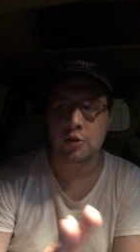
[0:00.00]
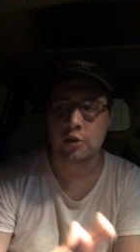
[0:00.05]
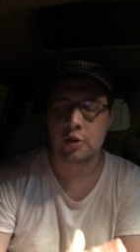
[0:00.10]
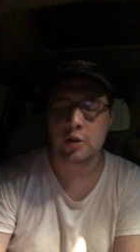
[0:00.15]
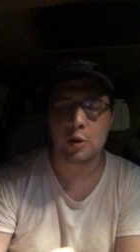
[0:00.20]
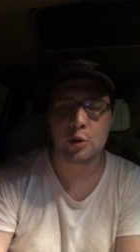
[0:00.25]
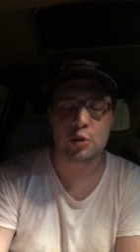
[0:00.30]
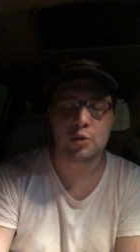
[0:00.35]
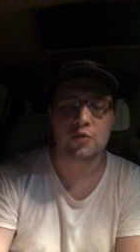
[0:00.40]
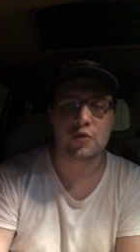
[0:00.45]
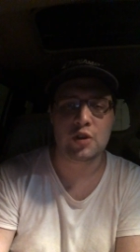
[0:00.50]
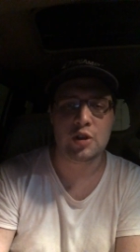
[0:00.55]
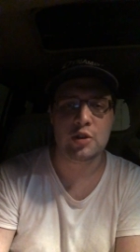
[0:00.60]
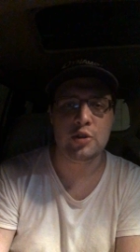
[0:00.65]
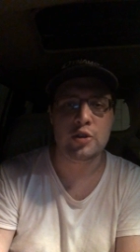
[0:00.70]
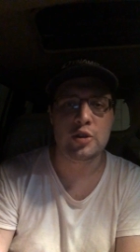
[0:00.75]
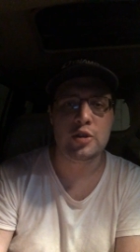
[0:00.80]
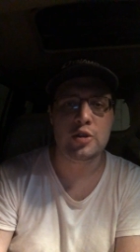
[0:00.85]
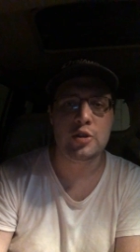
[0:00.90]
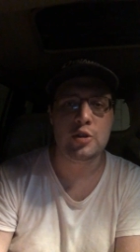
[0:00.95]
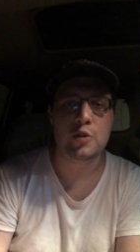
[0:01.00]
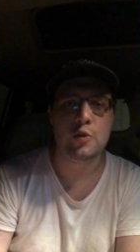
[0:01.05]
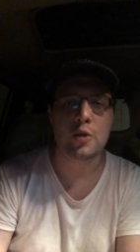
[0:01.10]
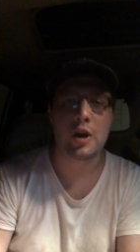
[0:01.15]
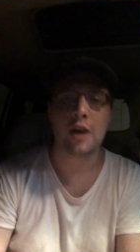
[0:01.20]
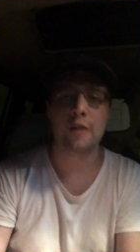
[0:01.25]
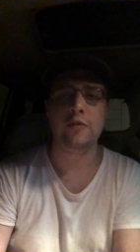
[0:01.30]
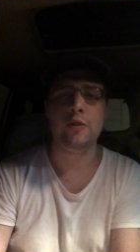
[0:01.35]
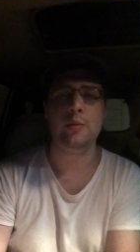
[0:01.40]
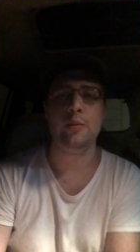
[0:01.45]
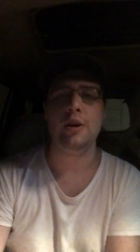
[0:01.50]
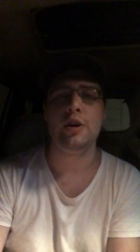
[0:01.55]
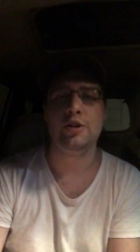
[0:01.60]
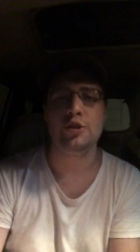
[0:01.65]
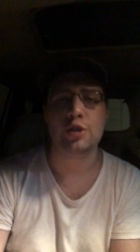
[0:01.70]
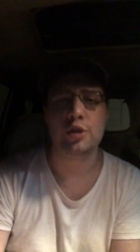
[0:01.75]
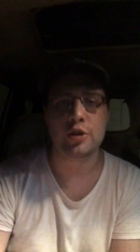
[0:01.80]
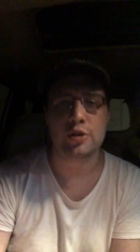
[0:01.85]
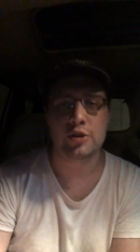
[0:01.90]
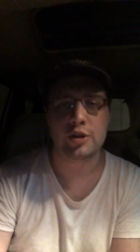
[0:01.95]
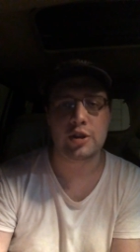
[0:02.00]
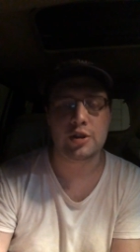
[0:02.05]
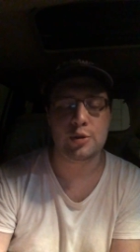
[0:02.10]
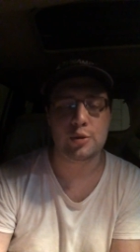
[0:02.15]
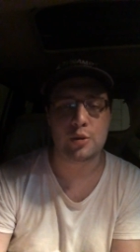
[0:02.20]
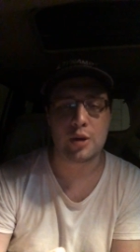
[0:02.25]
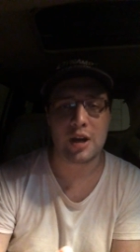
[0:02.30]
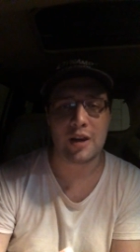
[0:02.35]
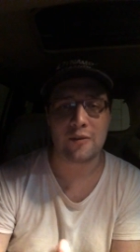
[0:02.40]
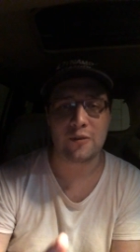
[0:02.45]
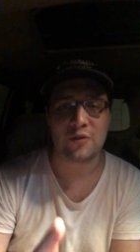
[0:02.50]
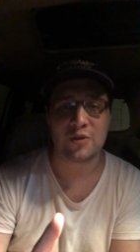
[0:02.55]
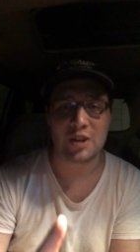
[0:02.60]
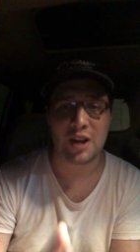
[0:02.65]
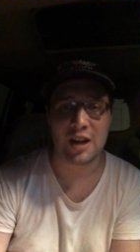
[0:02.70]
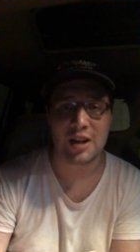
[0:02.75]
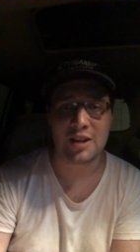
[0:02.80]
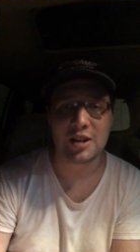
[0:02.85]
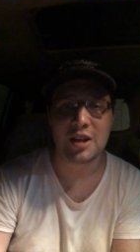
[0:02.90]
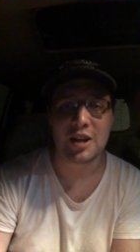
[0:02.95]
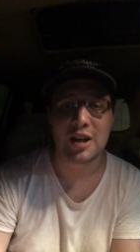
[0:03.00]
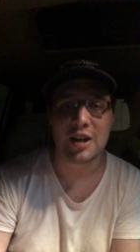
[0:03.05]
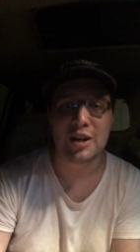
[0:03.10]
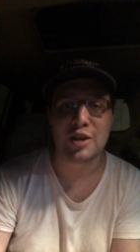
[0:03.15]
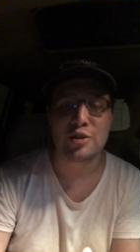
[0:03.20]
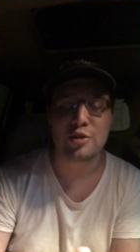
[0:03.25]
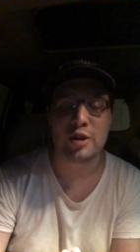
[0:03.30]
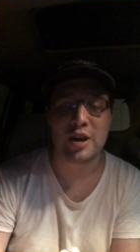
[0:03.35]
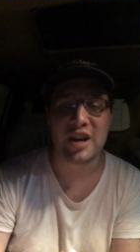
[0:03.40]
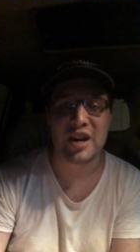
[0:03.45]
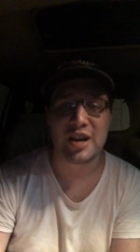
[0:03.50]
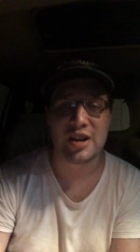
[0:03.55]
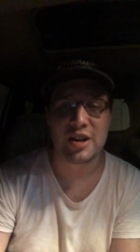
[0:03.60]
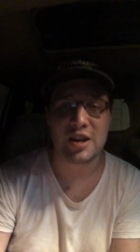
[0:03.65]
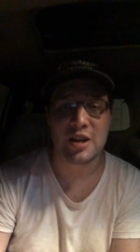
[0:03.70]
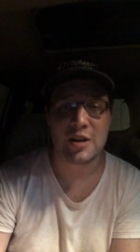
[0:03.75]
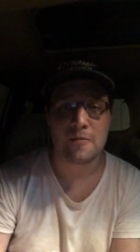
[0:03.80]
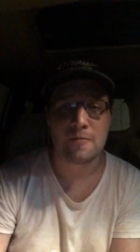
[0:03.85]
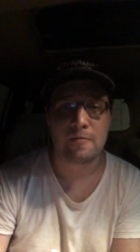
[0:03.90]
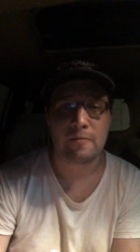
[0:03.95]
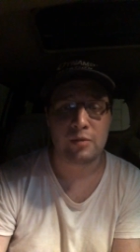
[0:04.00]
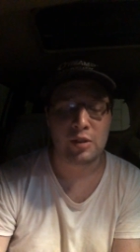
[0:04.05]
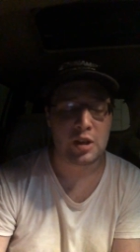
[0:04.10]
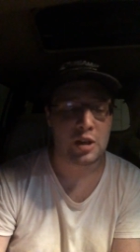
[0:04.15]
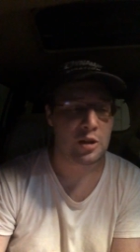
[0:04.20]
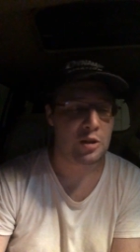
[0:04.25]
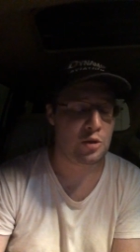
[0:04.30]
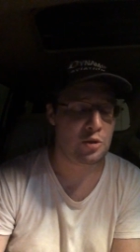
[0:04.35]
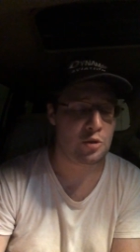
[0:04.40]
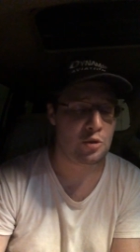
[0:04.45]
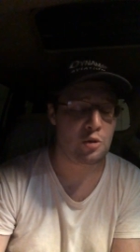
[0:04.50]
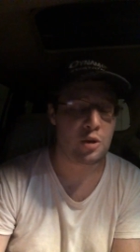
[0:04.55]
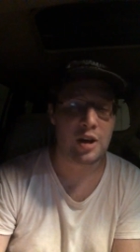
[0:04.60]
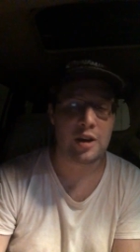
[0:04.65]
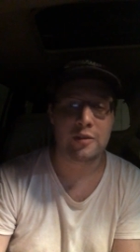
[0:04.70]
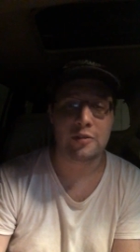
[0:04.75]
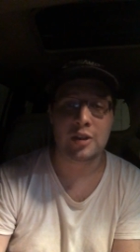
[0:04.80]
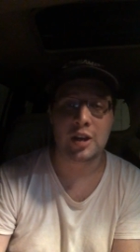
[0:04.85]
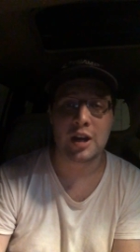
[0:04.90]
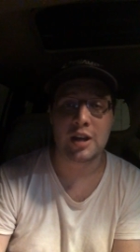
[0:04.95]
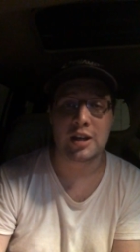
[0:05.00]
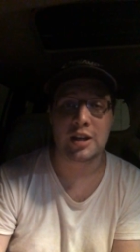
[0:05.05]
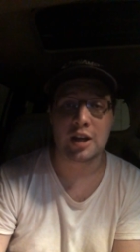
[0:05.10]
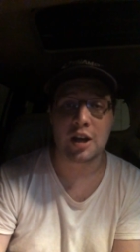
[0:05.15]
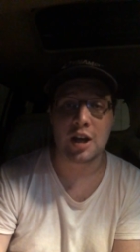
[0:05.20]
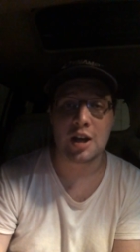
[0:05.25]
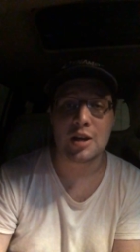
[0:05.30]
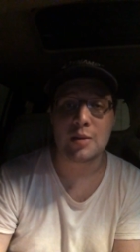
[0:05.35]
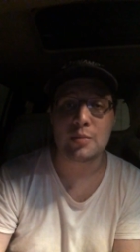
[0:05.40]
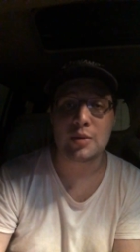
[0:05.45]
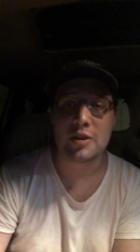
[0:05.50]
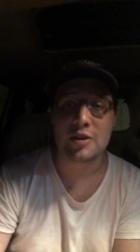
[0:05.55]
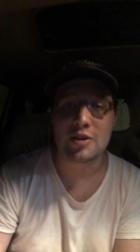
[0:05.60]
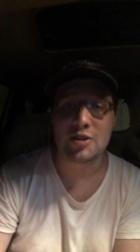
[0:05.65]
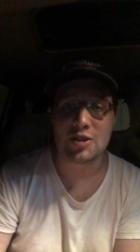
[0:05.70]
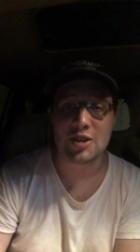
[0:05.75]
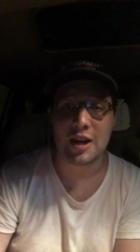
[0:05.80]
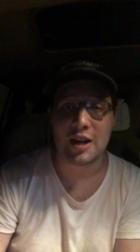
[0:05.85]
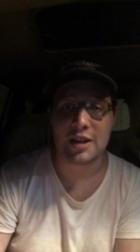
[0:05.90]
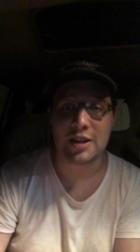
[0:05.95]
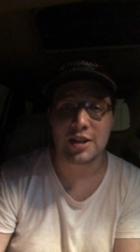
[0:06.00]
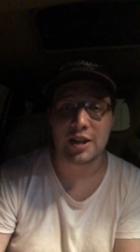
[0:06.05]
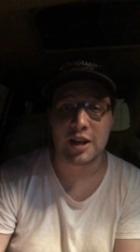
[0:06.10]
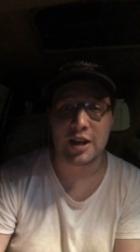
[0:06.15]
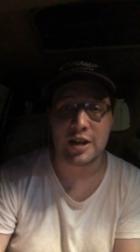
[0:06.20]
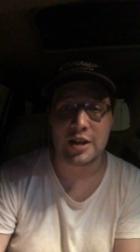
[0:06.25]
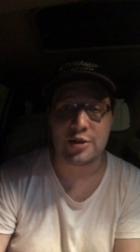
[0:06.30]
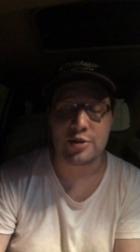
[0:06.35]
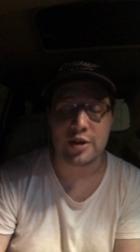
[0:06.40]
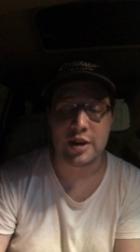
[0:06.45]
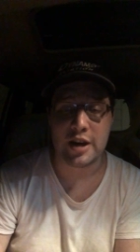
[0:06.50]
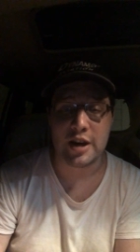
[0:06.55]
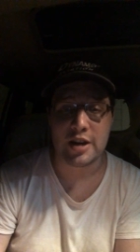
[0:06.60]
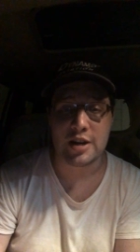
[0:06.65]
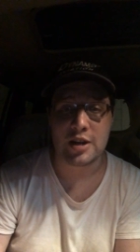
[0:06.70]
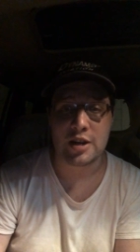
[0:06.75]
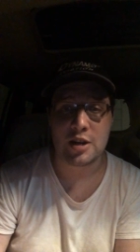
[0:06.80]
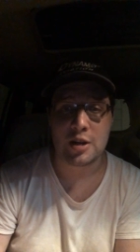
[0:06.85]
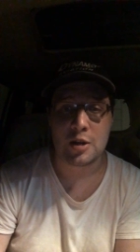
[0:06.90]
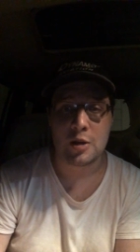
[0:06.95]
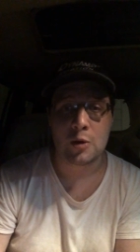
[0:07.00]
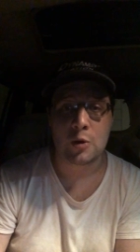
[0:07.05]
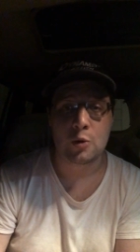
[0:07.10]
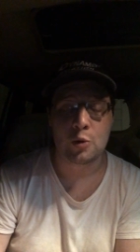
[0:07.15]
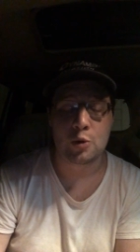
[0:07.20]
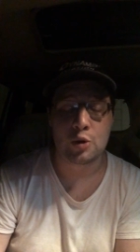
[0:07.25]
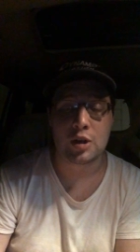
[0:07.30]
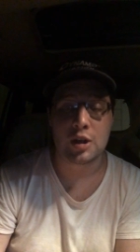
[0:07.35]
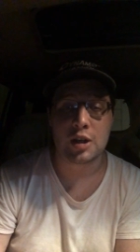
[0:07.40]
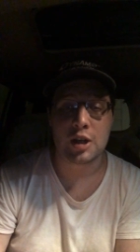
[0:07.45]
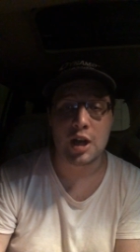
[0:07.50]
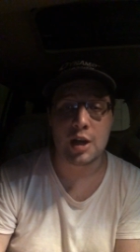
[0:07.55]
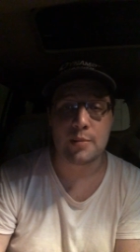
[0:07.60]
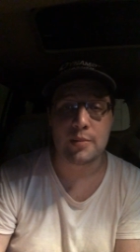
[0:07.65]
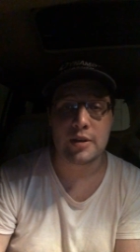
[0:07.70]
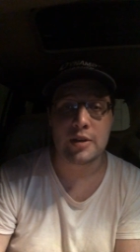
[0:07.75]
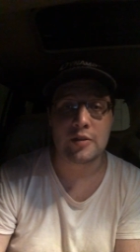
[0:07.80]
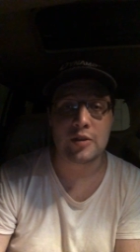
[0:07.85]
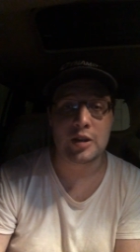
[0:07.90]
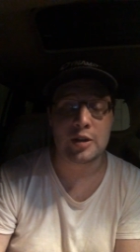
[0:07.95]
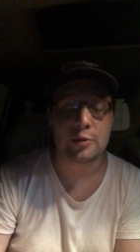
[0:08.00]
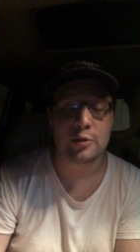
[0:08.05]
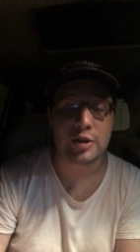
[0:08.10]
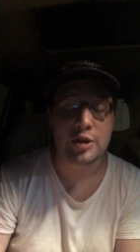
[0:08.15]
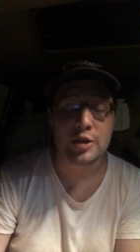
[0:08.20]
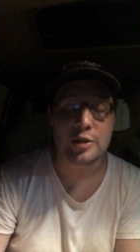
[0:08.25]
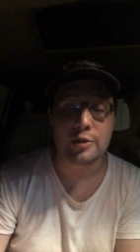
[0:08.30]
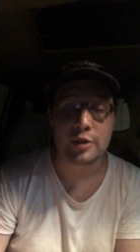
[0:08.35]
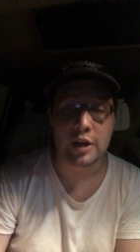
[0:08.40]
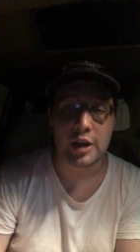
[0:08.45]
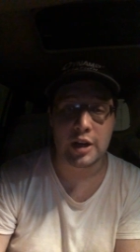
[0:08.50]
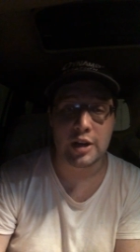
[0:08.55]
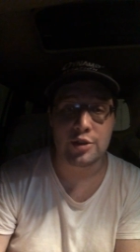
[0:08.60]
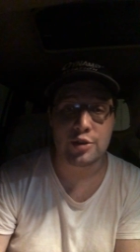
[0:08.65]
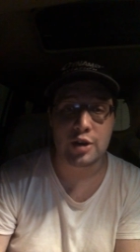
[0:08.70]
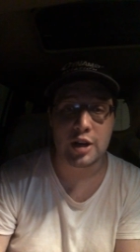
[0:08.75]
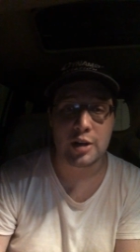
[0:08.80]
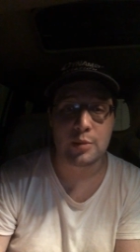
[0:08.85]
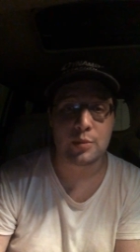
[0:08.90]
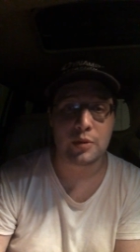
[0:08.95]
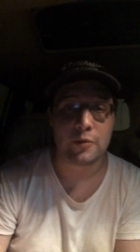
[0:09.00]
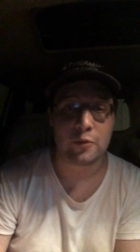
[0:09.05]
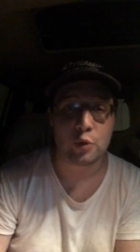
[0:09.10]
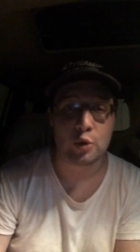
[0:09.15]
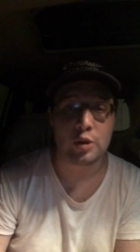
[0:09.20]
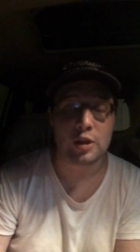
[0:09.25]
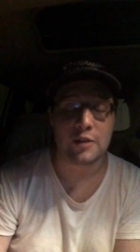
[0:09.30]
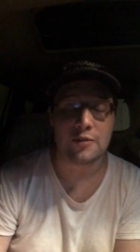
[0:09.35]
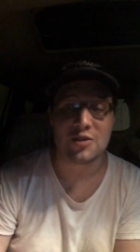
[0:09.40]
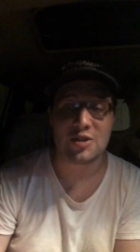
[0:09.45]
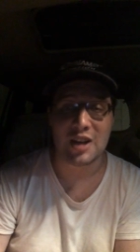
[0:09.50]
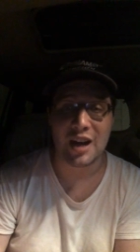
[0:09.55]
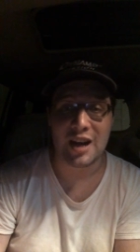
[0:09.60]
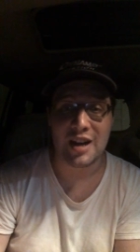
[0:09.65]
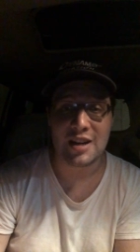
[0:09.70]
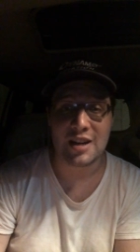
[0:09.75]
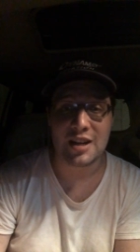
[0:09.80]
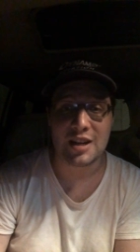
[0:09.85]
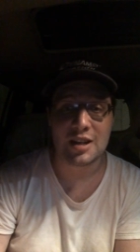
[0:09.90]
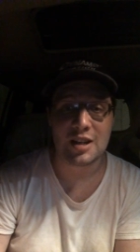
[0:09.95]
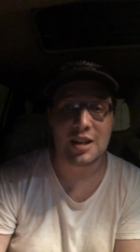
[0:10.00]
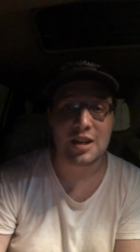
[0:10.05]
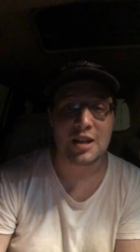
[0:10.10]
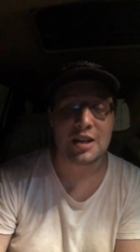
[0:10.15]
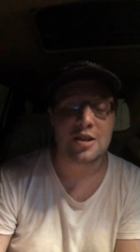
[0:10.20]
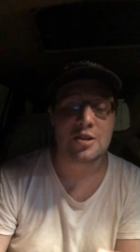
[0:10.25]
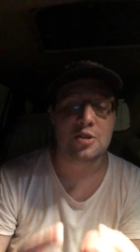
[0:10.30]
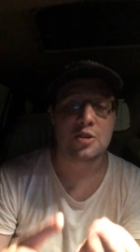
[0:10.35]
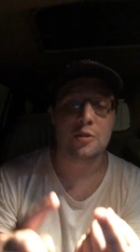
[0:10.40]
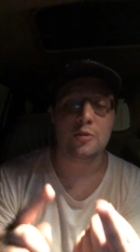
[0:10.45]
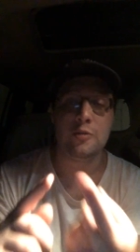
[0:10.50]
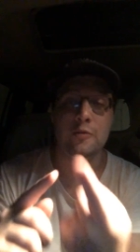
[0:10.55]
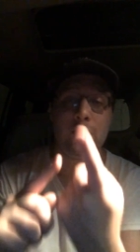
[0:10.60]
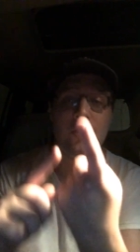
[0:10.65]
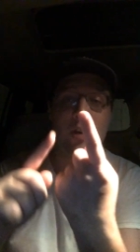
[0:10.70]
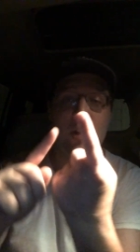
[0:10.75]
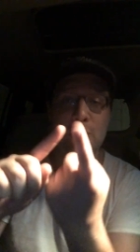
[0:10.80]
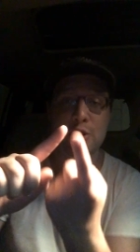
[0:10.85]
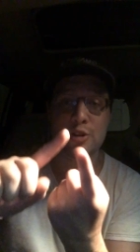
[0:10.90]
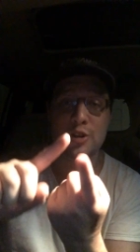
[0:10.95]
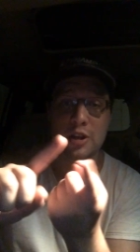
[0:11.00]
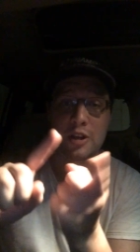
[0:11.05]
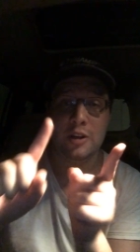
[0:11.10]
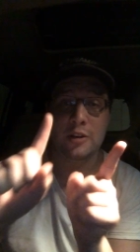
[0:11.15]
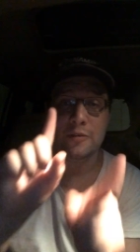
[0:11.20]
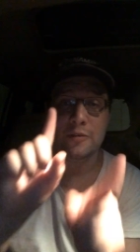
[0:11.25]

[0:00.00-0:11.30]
goes further, you have to make sure that you have signed a contract. You have gotten a copy of the signed contract or a copy of the original contract before you have signed it. So first